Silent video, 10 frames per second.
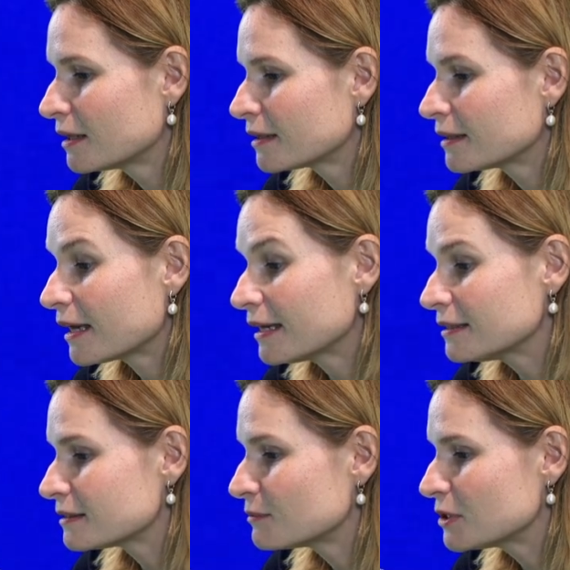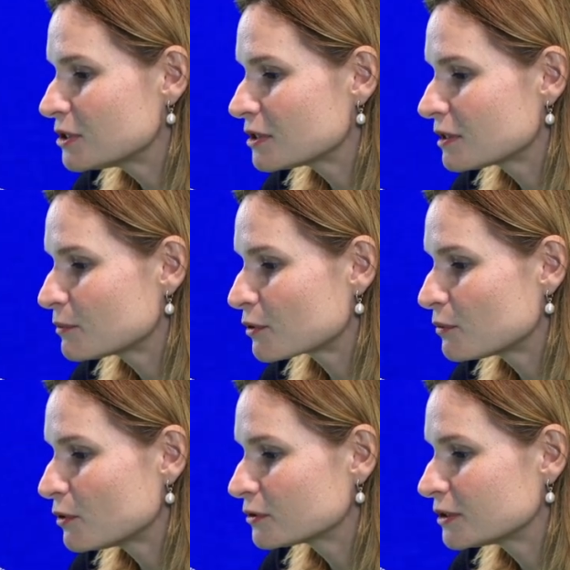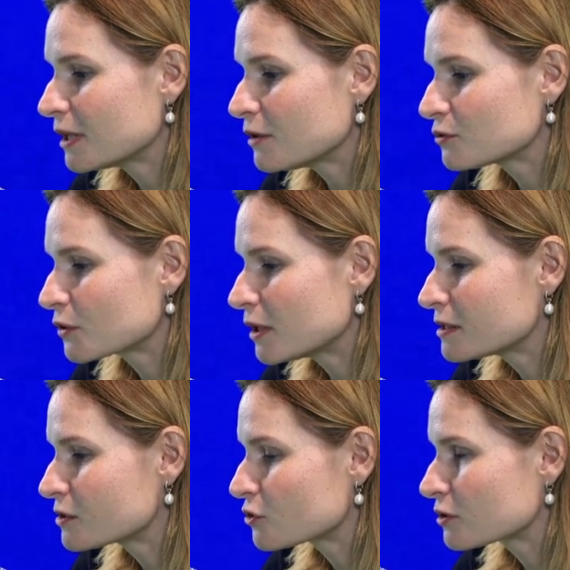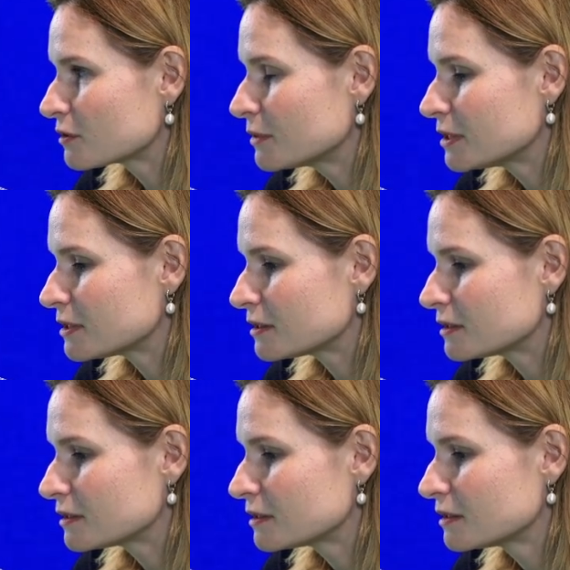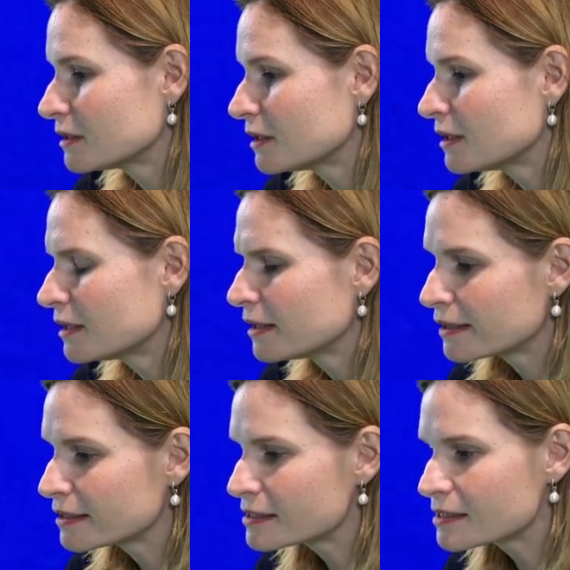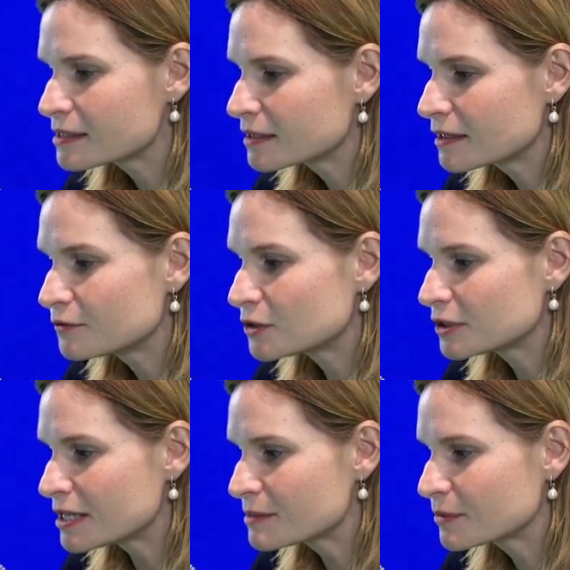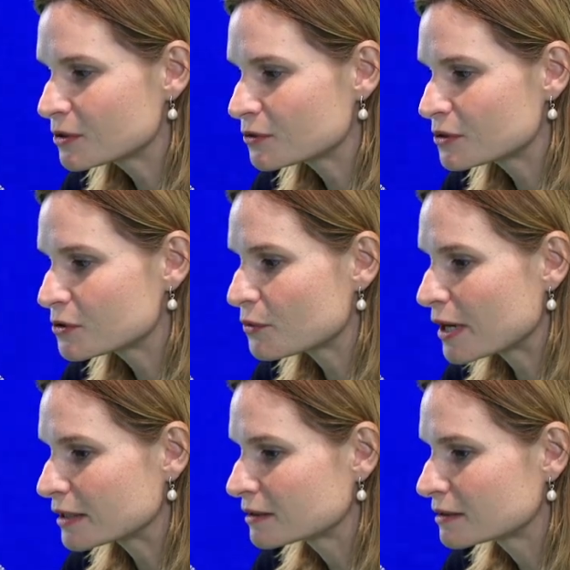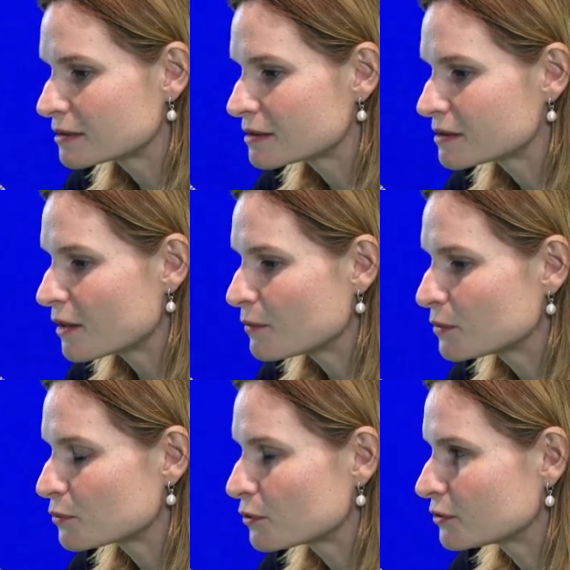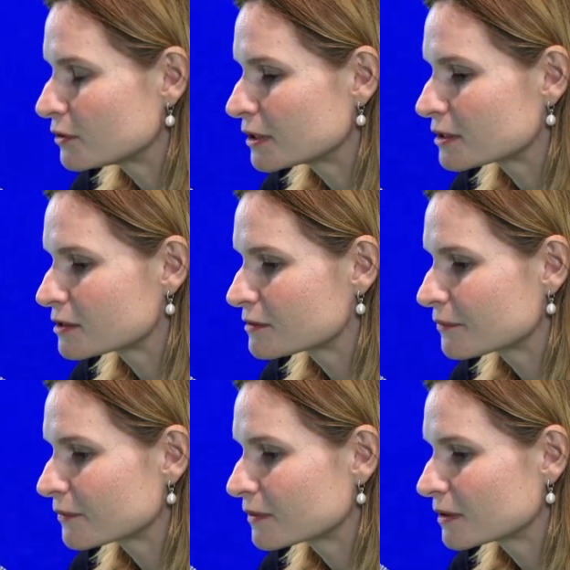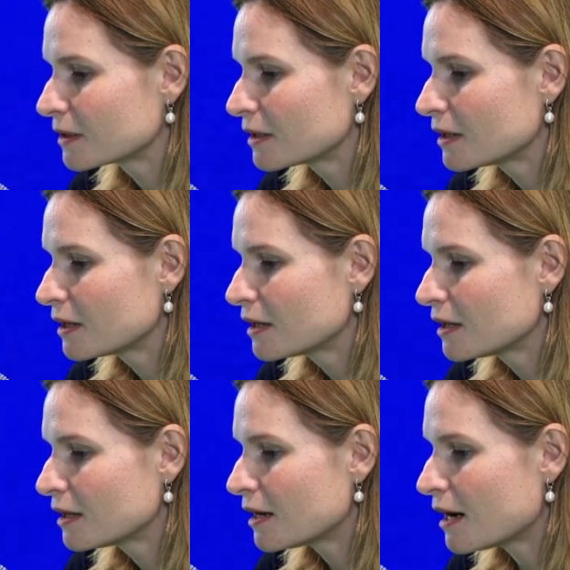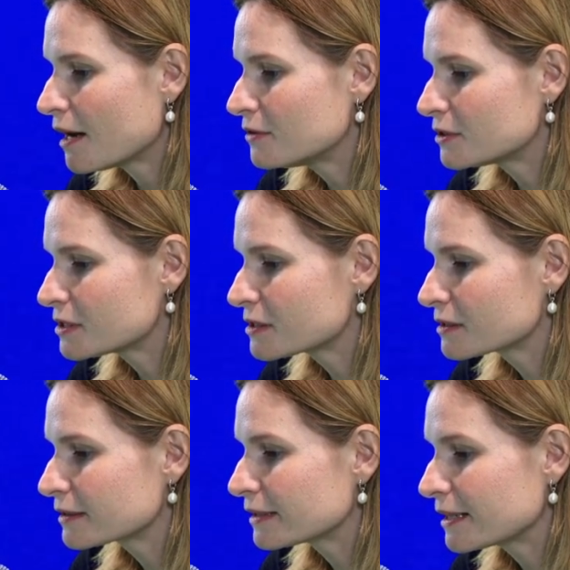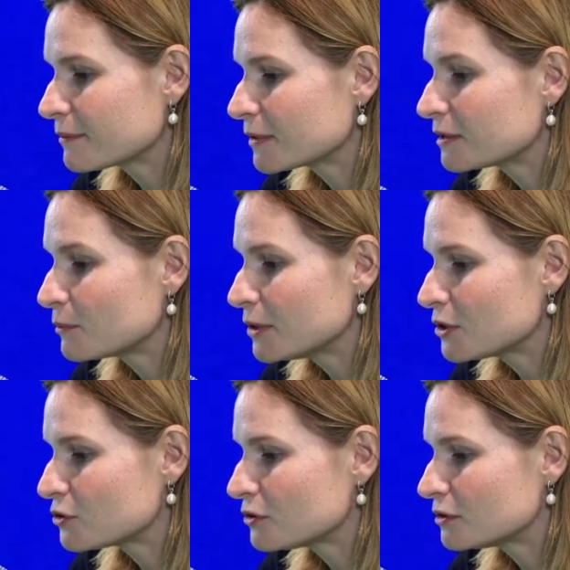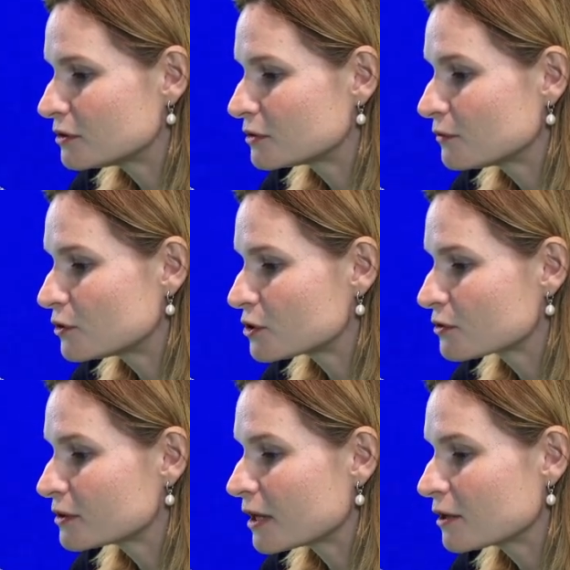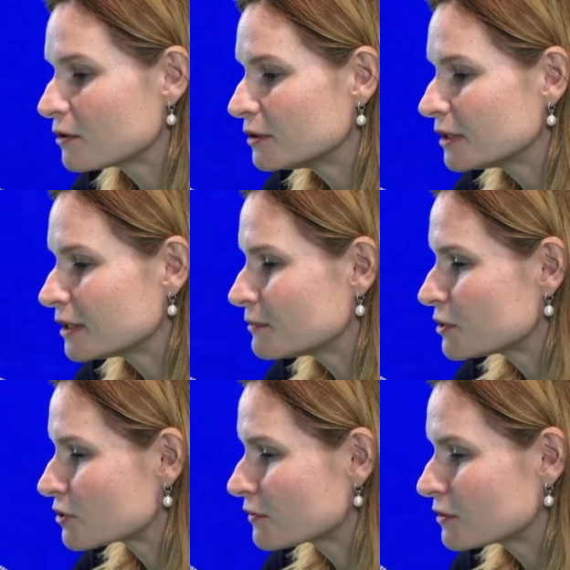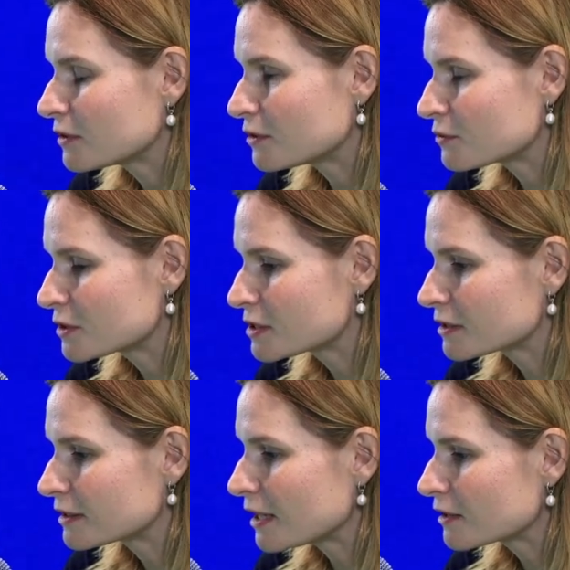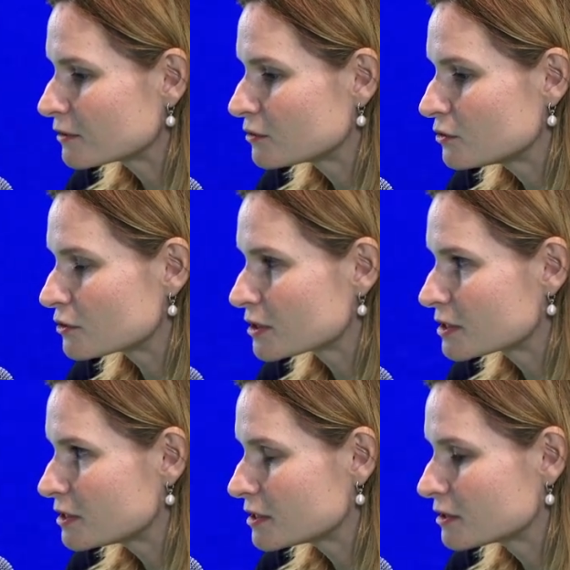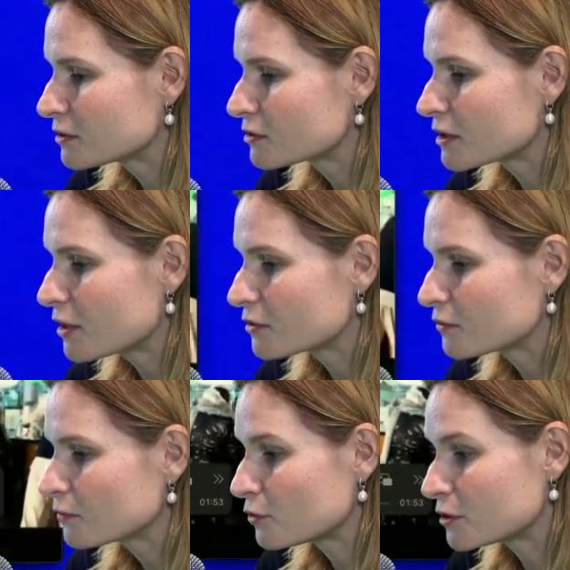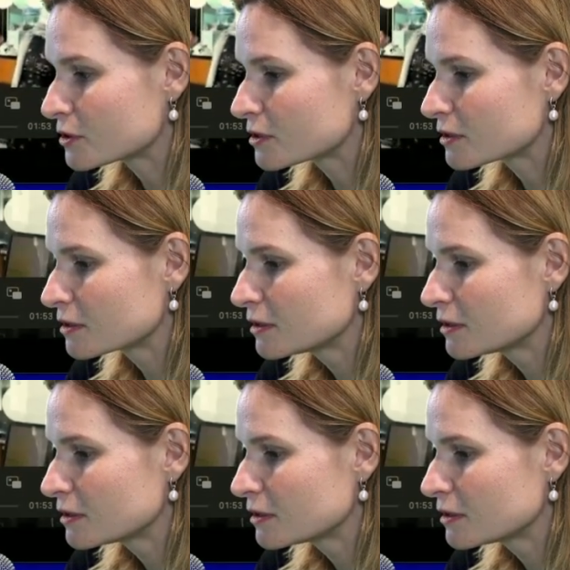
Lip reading: The ad immediately provoked an outcry in social media. "Is this an advertisement or a threat?" someone wrote on X. Others claimed that the picture refers to the iconic image of the terrorist attack on New York City in 2001.